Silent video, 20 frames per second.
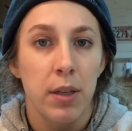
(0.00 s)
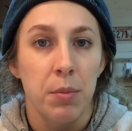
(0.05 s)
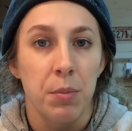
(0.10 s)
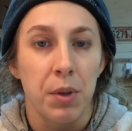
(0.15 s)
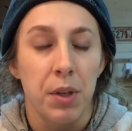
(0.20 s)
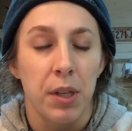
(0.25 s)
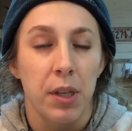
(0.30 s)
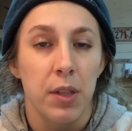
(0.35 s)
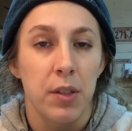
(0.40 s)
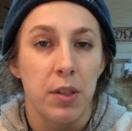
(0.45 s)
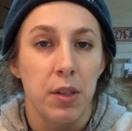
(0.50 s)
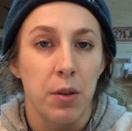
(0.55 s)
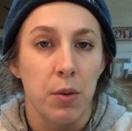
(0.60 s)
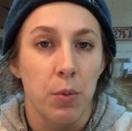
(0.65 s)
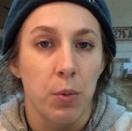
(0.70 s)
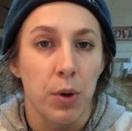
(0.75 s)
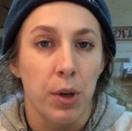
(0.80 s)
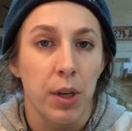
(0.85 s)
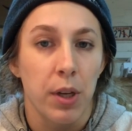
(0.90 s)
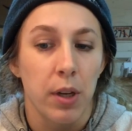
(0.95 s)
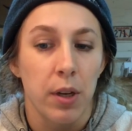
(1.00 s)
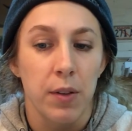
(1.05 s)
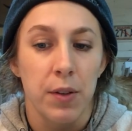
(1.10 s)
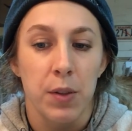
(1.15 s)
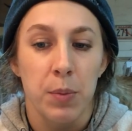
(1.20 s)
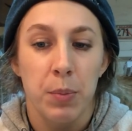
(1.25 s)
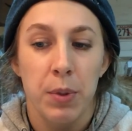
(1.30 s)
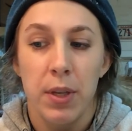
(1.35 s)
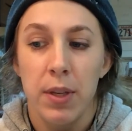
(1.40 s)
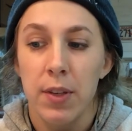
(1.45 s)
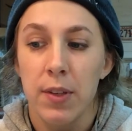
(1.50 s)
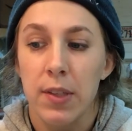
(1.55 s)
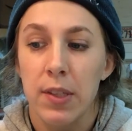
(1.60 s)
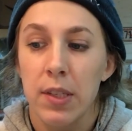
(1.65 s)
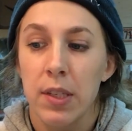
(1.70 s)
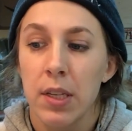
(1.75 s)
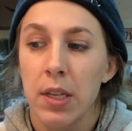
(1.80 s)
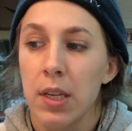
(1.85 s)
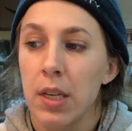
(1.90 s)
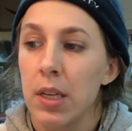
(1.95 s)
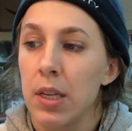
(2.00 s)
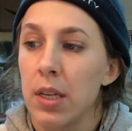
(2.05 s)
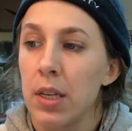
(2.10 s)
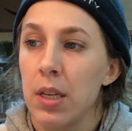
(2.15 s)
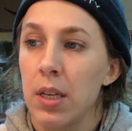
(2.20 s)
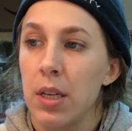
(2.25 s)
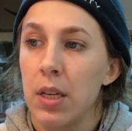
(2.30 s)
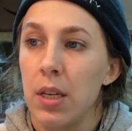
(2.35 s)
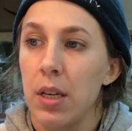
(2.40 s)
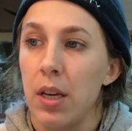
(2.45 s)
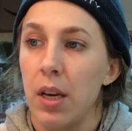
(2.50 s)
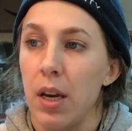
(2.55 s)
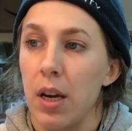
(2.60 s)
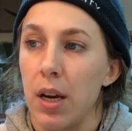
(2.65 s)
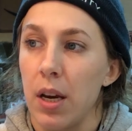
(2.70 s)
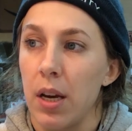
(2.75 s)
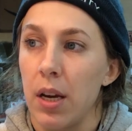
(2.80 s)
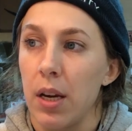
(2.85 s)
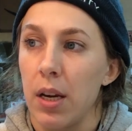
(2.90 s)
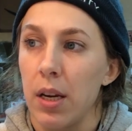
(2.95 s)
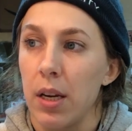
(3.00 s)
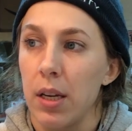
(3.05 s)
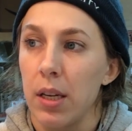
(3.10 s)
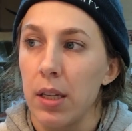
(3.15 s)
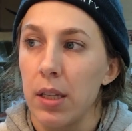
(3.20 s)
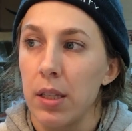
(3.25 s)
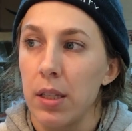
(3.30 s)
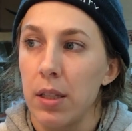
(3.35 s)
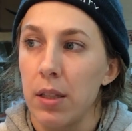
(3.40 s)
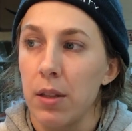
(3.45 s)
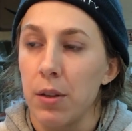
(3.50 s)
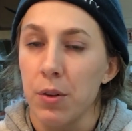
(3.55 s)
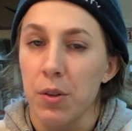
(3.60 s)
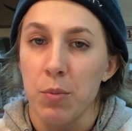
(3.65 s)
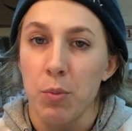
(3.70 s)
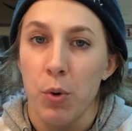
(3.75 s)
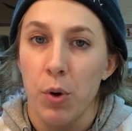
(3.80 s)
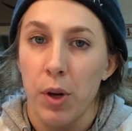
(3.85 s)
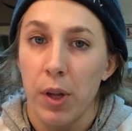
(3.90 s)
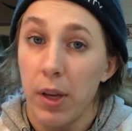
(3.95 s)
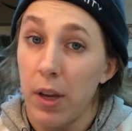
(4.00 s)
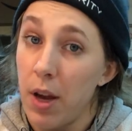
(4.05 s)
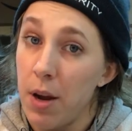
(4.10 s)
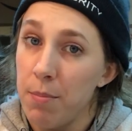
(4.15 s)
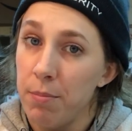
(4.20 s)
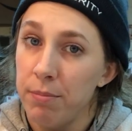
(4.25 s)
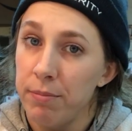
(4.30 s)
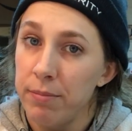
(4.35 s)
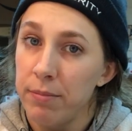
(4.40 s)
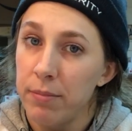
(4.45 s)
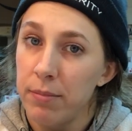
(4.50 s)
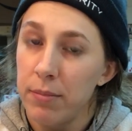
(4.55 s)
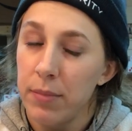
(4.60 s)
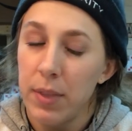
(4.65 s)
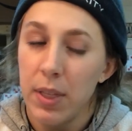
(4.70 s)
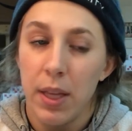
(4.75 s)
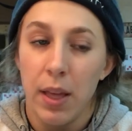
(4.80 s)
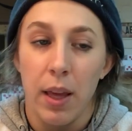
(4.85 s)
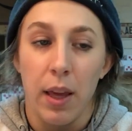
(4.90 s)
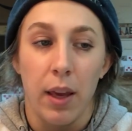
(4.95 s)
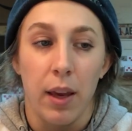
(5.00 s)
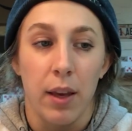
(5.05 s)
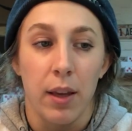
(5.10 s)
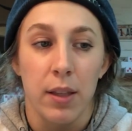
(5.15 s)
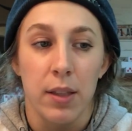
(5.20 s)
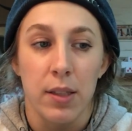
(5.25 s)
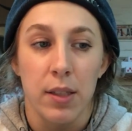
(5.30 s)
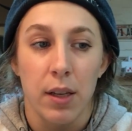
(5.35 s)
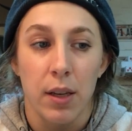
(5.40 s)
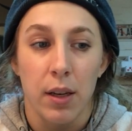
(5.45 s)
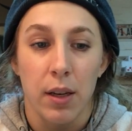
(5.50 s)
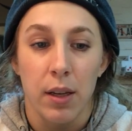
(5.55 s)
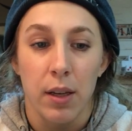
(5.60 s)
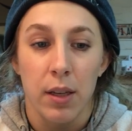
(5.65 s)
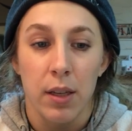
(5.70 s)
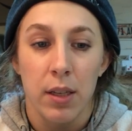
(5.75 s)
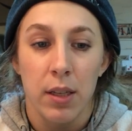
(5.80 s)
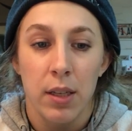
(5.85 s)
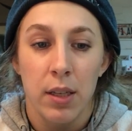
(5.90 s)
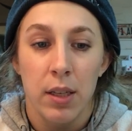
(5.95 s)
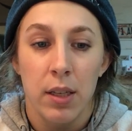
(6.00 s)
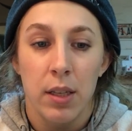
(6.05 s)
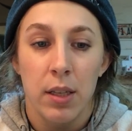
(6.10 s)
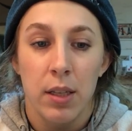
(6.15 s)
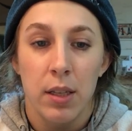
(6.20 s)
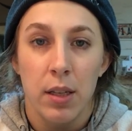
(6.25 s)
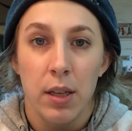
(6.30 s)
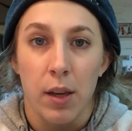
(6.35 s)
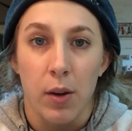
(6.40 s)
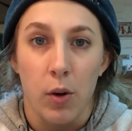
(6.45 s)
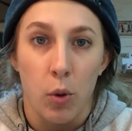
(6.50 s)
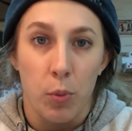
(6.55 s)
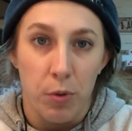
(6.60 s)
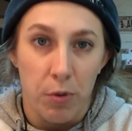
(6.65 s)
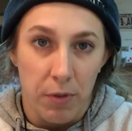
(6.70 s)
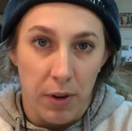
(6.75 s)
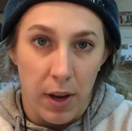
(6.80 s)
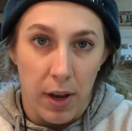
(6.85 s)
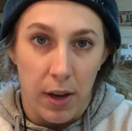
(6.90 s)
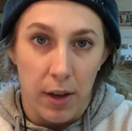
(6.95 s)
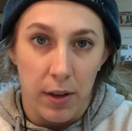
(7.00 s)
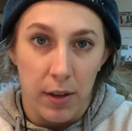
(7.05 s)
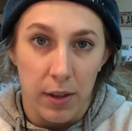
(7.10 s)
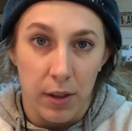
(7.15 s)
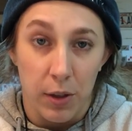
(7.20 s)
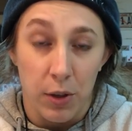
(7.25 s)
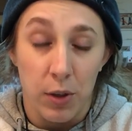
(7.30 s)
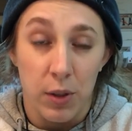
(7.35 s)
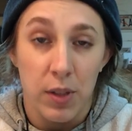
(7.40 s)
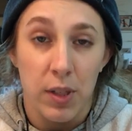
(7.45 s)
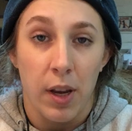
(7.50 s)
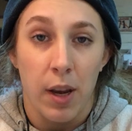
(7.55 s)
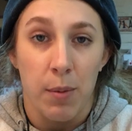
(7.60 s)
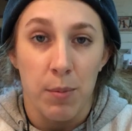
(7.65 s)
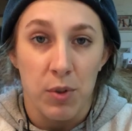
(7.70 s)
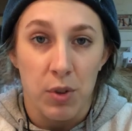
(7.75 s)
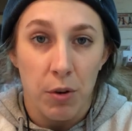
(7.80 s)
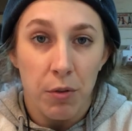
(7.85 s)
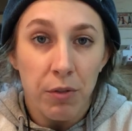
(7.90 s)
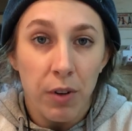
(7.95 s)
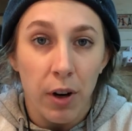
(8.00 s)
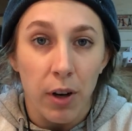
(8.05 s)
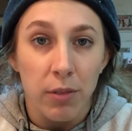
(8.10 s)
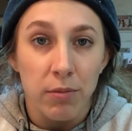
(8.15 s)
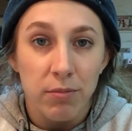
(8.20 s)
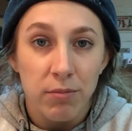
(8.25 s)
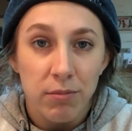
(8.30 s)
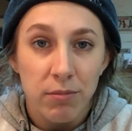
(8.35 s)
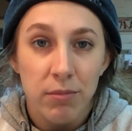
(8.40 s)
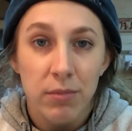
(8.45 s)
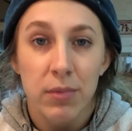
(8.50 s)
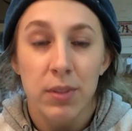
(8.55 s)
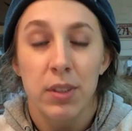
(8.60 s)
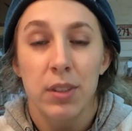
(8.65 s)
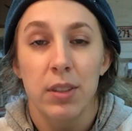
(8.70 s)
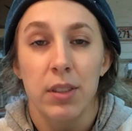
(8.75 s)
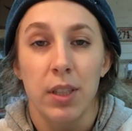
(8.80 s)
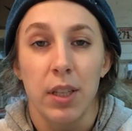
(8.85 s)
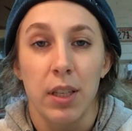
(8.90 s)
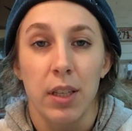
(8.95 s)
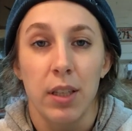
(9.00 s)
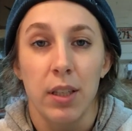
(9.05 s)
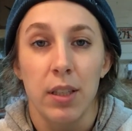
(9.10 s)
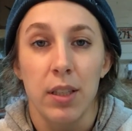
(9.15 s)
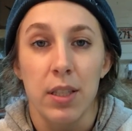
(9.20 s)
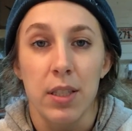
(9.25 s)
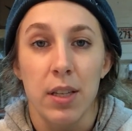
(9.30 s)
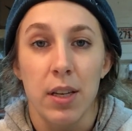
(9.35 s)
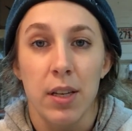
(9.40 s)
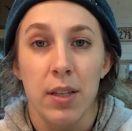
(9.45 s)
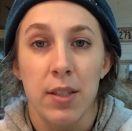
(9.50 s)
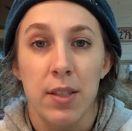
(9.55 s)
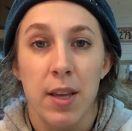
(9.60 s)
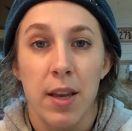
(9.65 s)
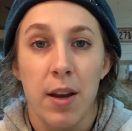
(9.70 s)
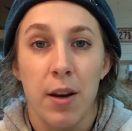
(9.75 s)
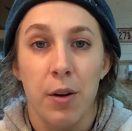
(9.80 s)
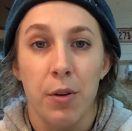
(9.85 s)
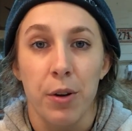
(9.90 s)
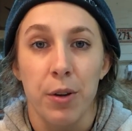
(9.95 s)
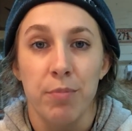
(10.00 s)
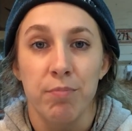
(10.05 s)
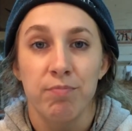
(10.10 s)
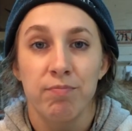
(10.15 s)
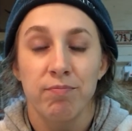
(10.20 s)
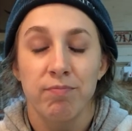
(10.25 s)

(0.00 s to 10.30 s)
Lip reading: I'm going to continue working on this piece. There's more to come, and I hope you've had a good time so far, and stay hungry.